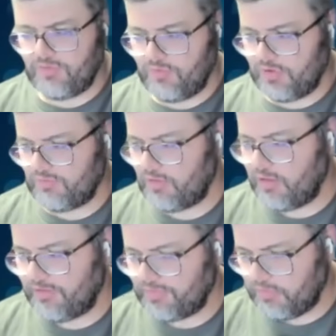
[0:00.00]
to do it as the
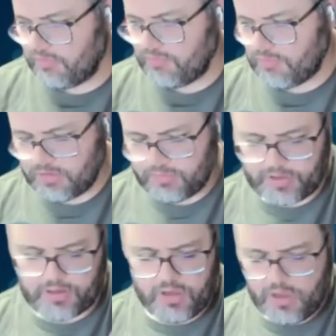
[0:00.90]
loss leader for a little
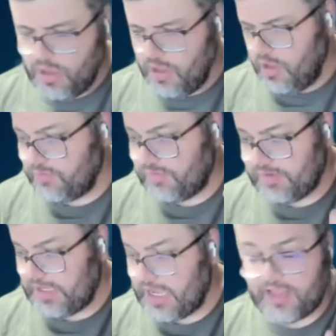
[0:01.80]
bit.
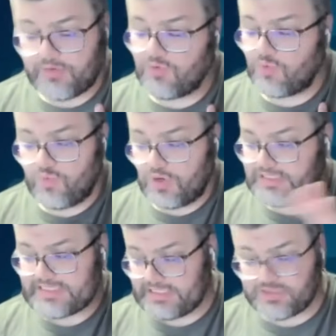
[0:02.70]
Citi, I don't know what
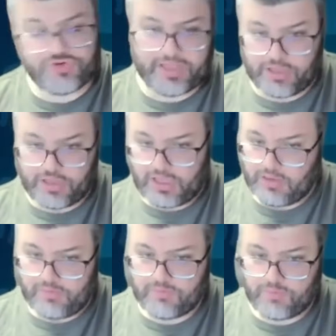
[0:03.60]
Citi's strategy
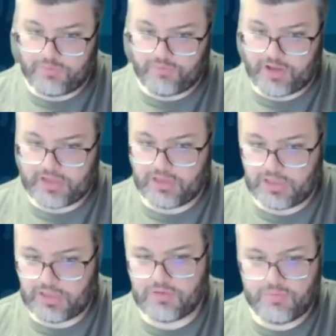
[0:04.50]
is with Strata
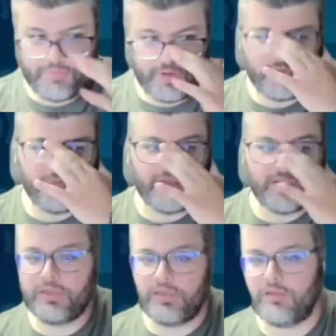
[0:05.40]
Elite, but Strata
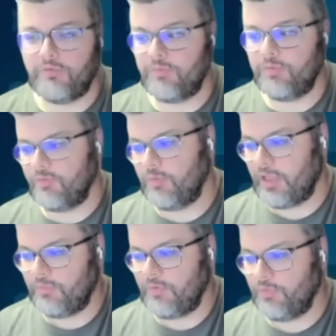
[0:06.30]
Elite is supposed to be
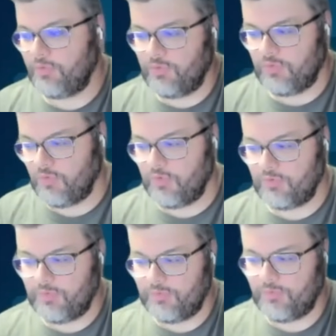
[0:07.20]
getting people through the door.
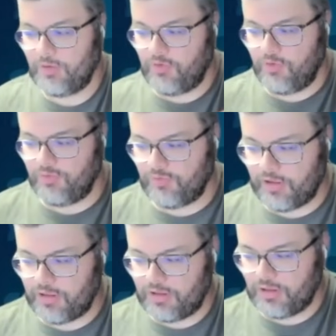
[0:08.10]
It's supposed to be a growth
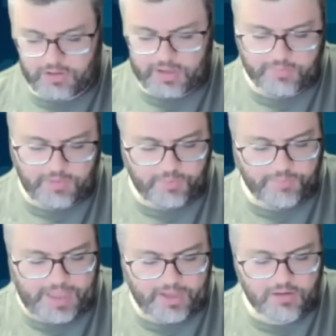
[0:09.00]
strategy, getting people
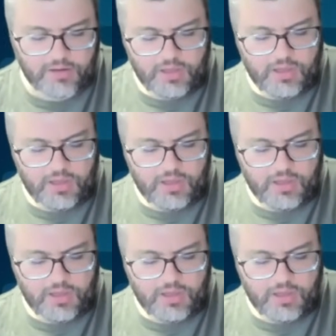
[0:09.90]
back